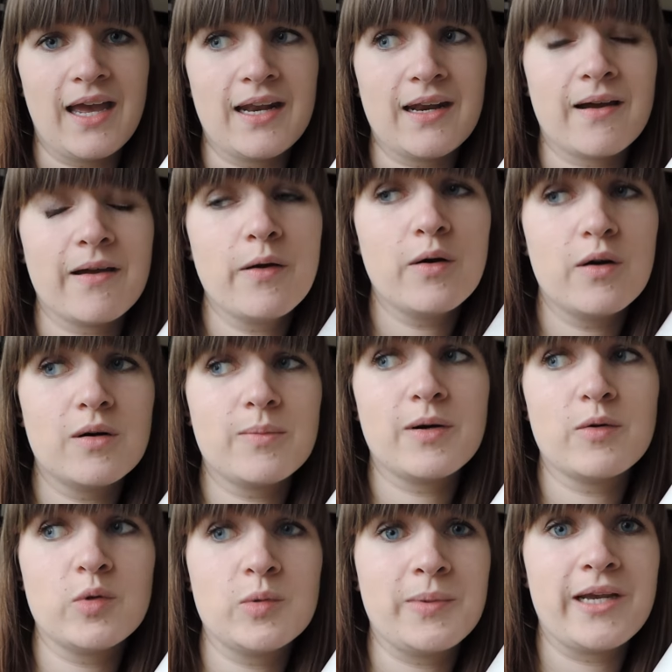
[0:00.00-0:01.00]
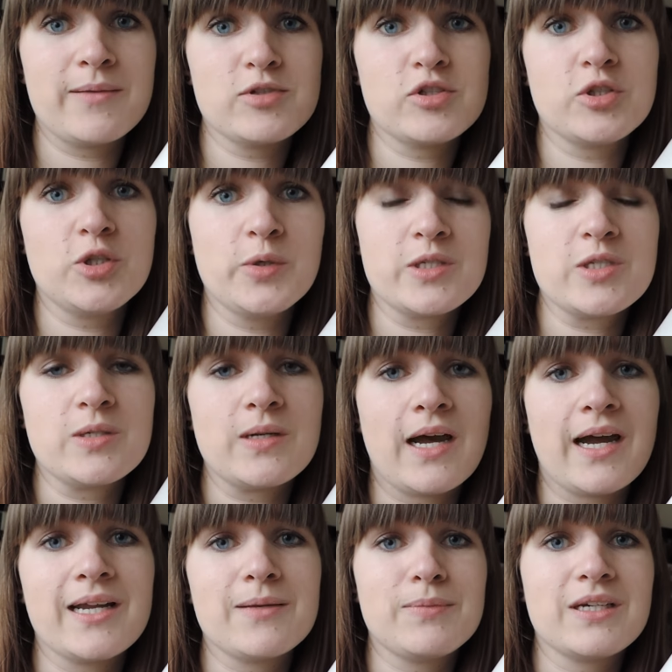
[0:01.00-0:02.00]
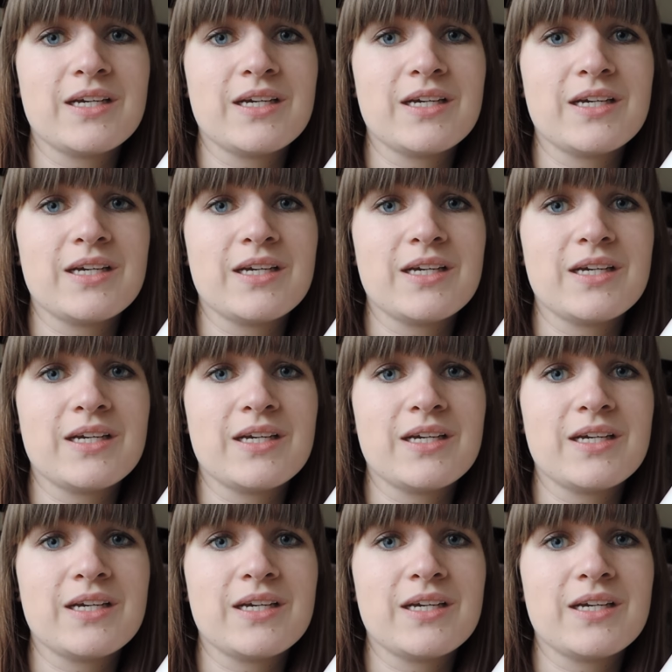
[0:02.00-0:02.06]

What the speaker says: and I hope I will be able to do it tonight,